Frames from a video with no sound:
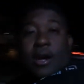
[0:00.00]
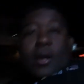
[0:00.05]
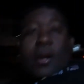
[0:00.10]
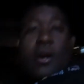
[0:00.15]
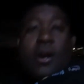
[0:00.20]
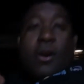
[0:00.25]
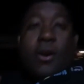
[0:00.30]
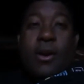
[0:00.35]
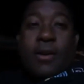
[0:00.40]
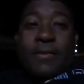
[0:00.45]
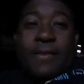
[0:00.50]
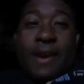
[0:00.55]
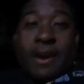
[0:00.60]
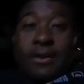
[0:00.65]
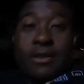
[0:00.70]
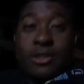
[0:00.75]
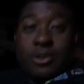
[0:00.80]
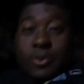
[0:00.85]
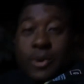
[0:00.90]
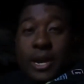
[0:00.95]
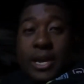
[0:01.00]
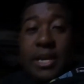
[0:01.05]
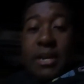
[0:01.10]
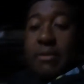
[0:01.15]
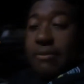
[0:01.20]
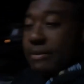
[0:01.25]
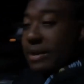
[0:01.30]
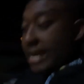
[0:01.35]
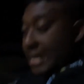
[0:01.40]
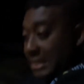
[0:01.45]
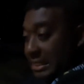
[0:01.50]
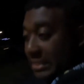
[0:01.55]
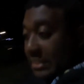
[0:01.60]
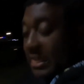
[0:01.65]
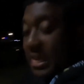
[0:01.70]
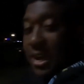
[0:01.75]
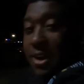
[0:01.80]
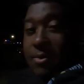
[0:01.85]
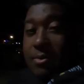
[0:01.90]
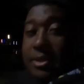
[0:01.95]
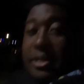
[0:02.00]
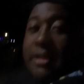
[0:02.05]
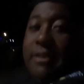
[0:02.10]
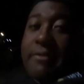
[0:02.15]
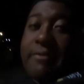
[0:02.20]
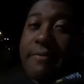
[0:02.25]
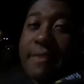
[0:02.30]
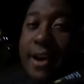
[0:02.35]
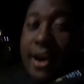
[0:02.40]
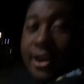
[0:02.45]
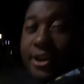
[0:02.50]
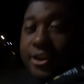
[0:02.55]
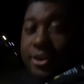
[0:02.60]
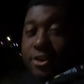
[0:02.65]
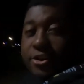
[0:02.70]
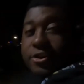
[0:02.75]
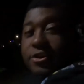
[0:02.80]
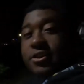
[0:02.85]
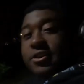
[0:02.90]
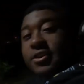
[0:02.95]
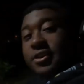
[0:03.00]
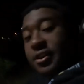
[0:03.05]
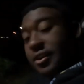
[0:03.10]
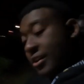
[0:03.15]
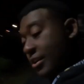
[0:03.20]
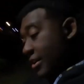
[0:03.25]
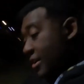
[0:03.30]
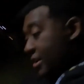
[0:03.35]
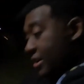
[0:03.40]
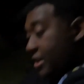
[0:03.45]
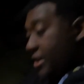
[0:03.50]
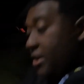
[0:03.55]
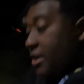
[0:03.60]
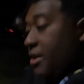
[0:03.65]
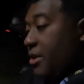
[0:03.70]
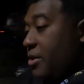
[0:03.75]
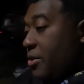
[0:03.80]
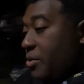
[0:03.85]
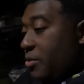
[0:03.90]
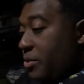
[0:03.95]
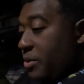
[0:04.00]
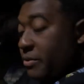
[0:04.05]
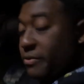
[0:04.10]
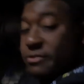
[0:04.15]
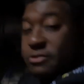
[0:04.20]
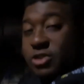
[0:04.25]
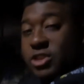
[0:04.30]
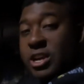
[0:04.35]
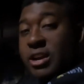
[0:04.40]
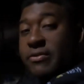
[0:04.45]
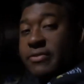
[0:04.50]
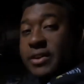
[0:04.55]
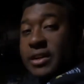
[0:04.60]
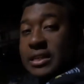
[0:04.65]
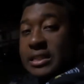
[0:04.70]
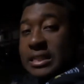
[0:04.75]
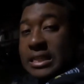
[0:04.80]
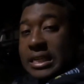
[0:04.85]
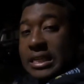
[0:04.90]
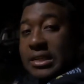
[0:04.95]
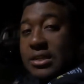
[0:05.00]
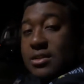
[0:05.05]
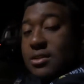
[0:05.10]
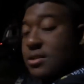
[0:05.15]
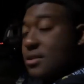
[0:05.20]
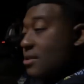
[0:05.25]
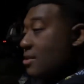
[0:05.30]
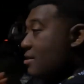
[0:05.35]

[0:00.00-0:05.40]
All right, fam. So we had an amazing time. We did fire with Jeff and Katina.